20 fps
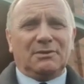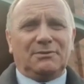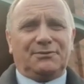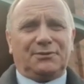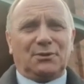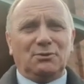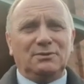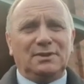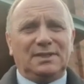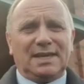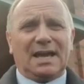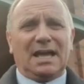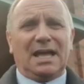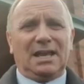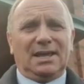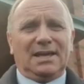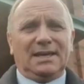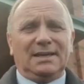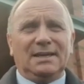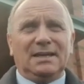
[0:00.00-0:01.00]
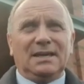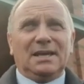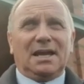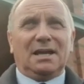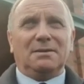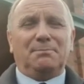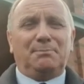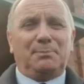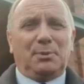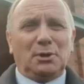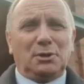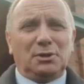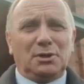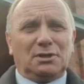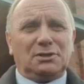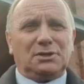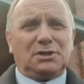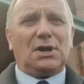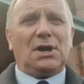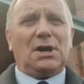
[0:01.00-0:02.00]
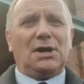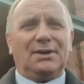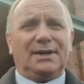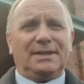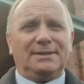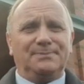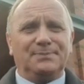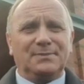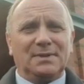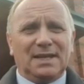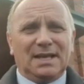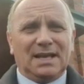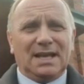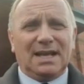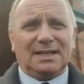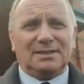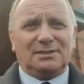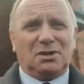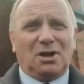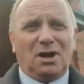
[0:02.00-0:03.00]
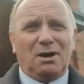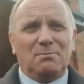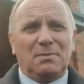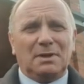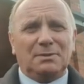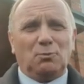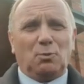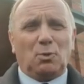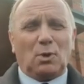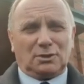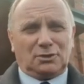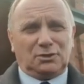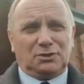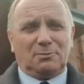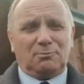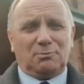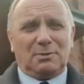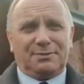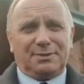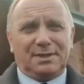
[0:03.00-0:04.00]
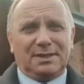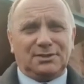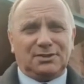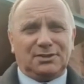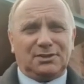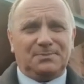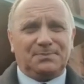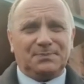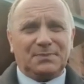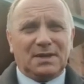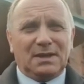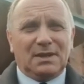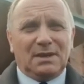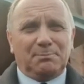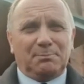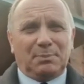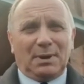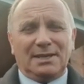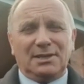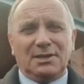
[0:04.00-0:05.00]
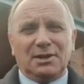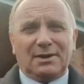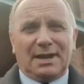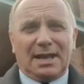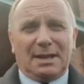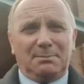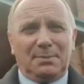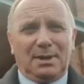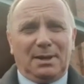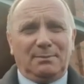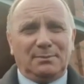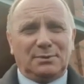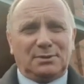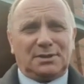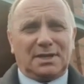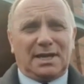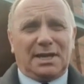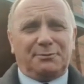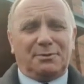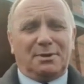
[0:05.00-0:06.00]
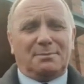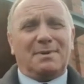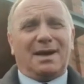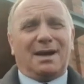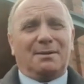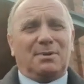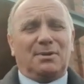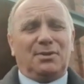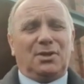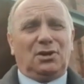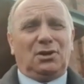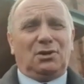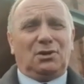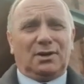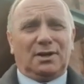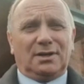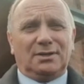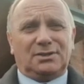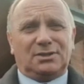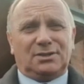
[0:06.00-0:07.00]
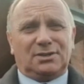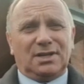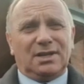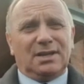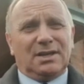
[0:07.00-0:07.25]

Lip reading: Phone Callie, book your car in and come and worship with us. Bring your emblems and remember the Lord's